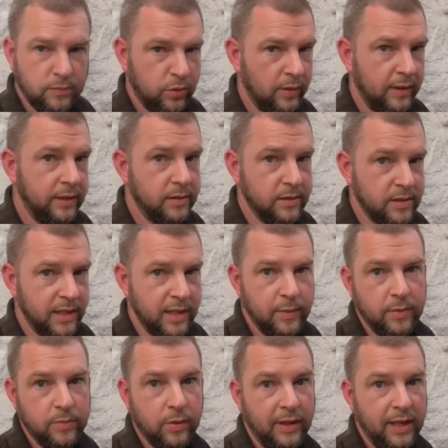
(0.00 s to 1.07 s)
Probably couldn't see it, but you
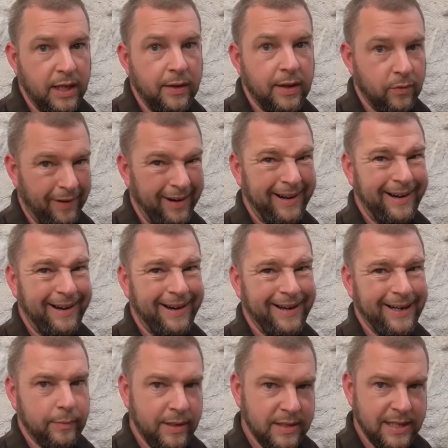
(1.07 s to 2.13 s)
can probably hear it.
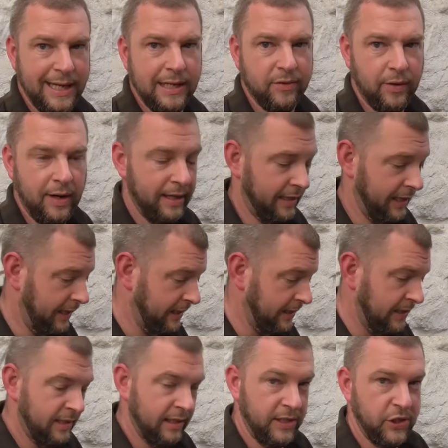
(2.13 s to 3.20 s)
It makes a hell of a racket,
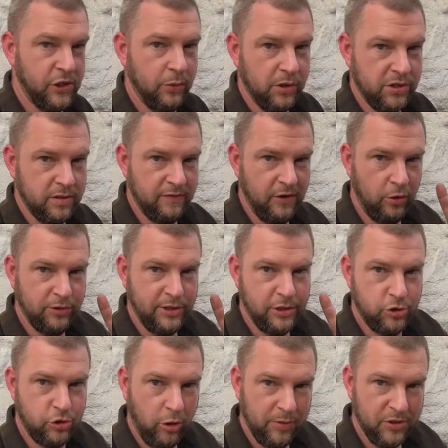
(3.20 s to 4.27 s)
and you can watch the
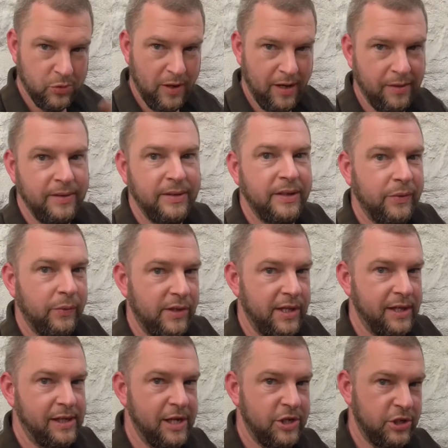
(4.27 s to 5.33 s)
voltage drop as well. With the
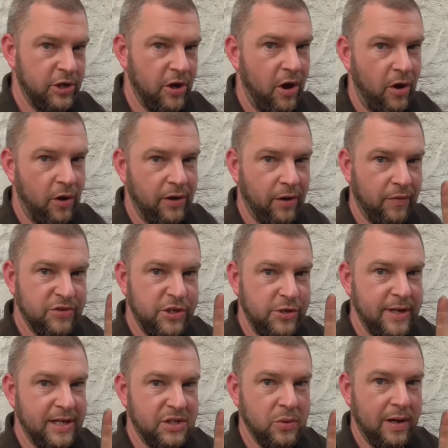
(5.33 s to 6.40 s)
ignition on, obviously you
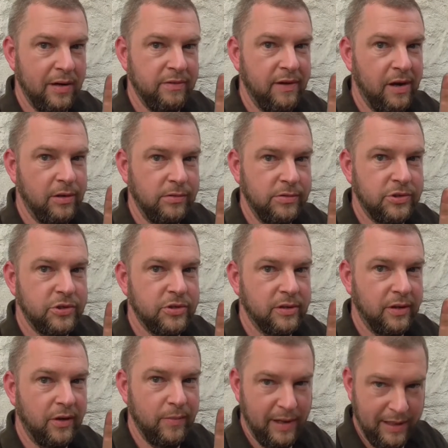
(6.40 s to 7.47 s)
get 12 volts
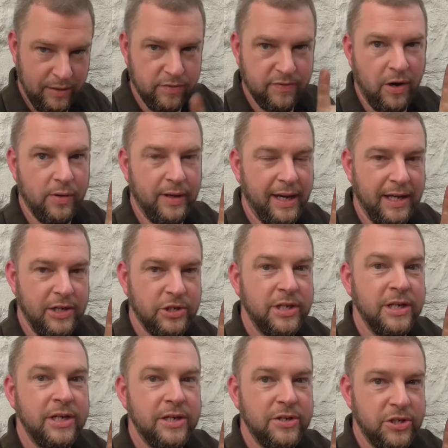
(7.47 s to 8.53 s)
on my little volt gauge.
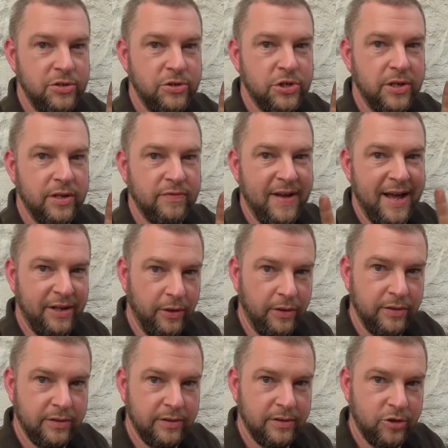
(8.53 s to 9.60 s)
As soon as you turn the fan on,
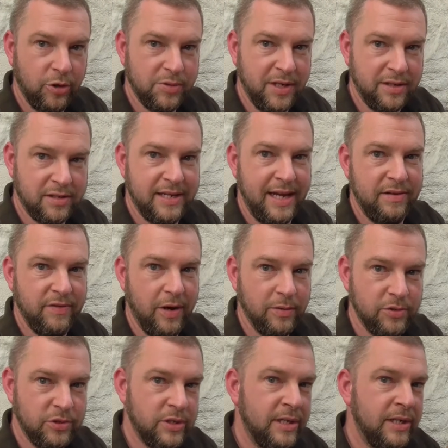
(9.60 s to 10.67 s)
it drops down to 10
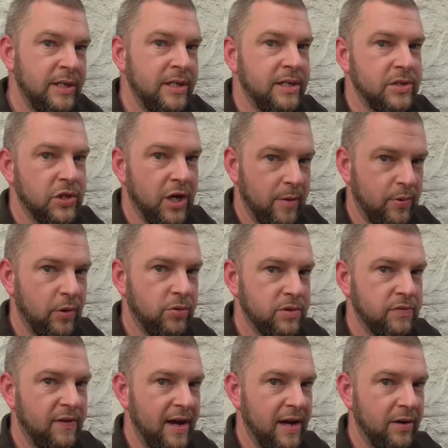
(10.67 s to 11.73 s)
volts. So it pulls a
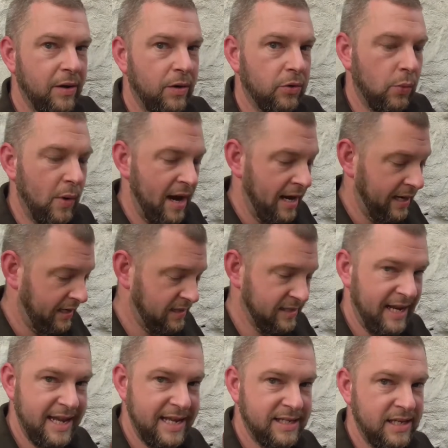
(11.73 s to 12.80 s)
fair old whack. It's an
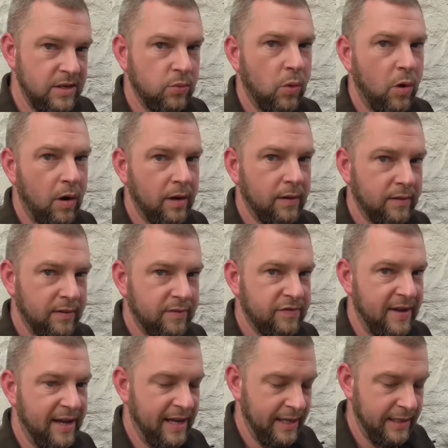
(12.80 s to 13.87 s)
80 watt
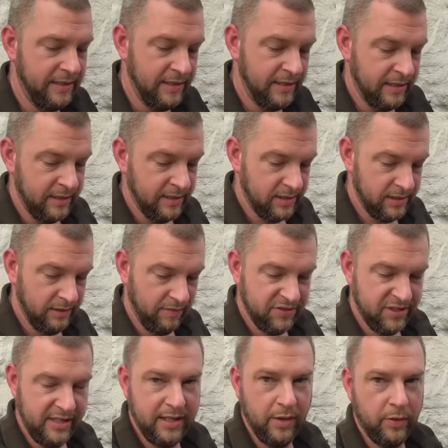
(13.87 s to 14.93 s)
fan, so
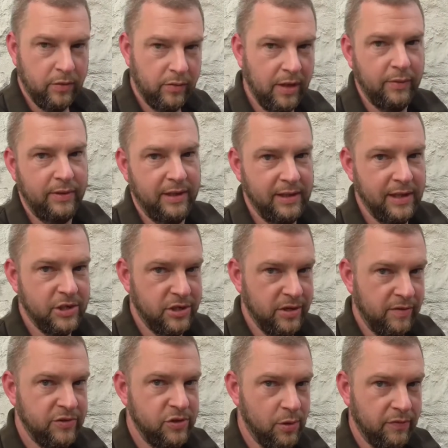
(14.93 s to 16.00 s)
obviously you don't want to run it with the ignition
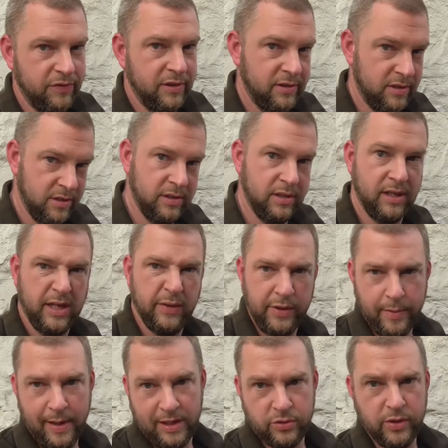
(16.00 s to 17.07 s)
off too often, because it's going to kill your
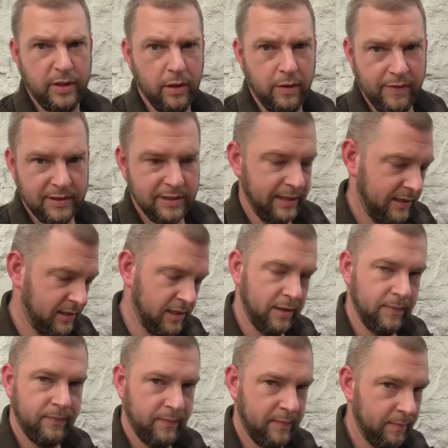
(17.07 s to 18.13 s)
battery, obviously.
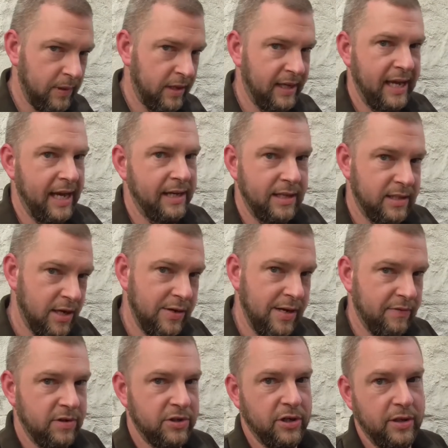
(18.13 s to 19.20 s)
So, but again, it's only
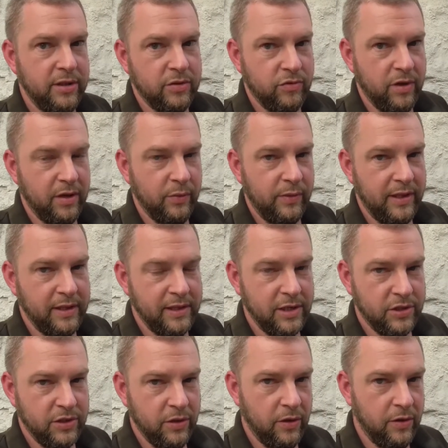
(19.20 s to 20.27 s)
ever designed to run with the
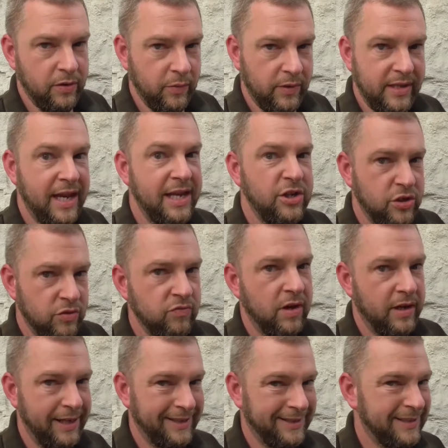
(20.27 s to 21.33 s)
ignition on, with the engine
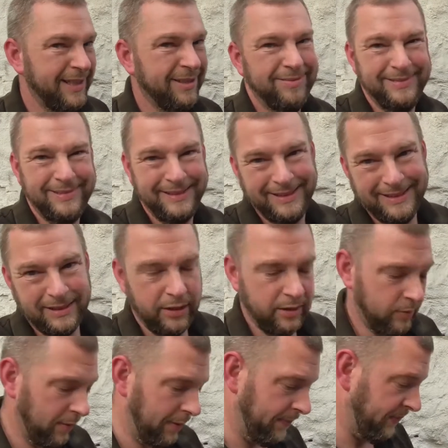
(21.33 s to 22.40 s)
running, so it's not a
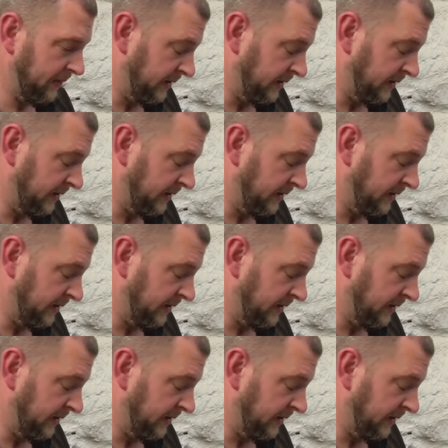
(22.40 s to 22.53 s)
problem.